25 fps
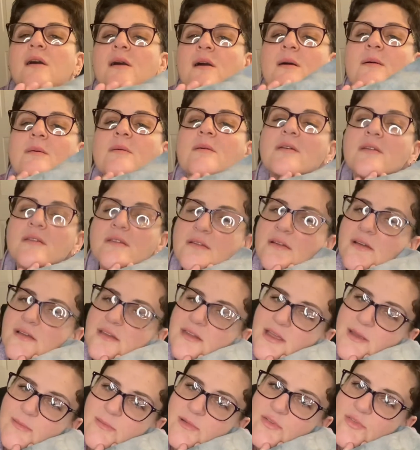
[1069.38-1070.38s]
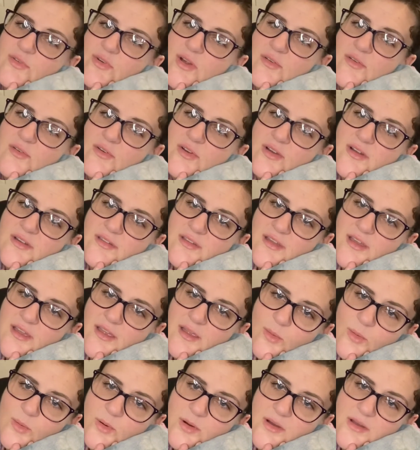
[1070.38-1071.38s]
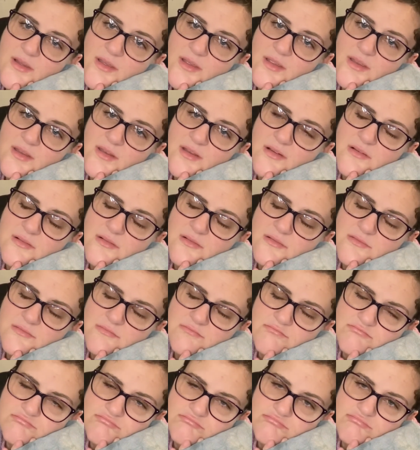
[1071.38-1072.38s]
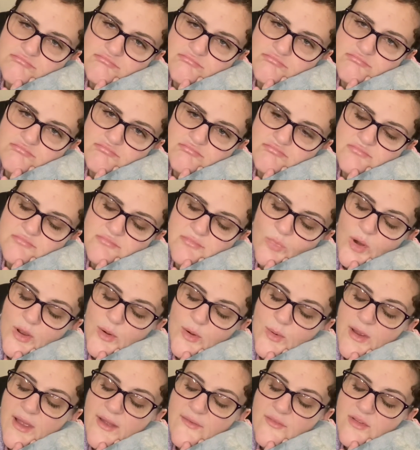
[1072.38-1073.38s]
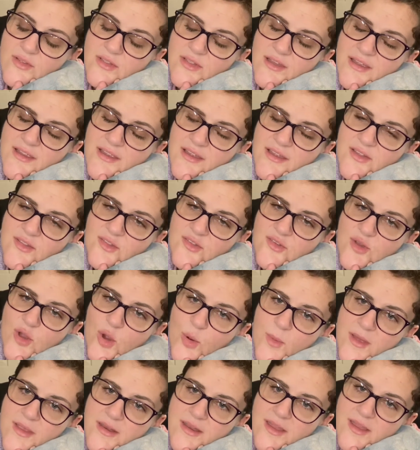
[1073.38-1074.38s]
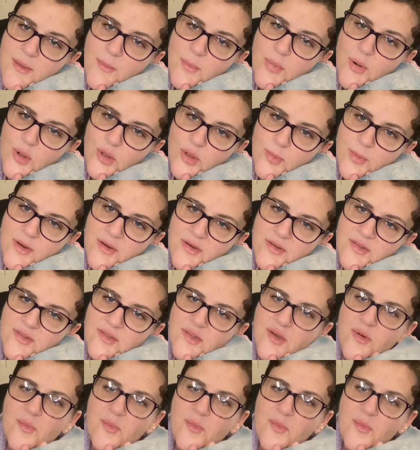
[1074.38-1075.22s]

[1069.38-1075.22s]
Well, it's gonna take me forever because I hate white. Why do I have to like snowmen and polar bears so